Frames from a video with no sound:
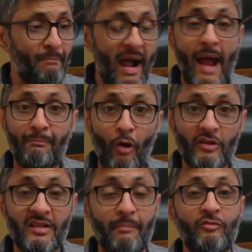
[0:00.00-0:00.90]
I bought
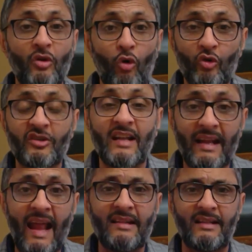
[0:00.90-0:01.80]
some Ocean
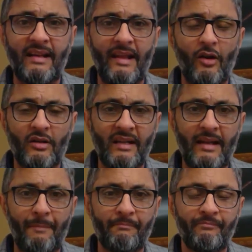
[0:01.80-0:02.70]
again today on the
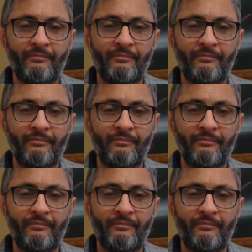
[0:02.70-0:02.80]
dip.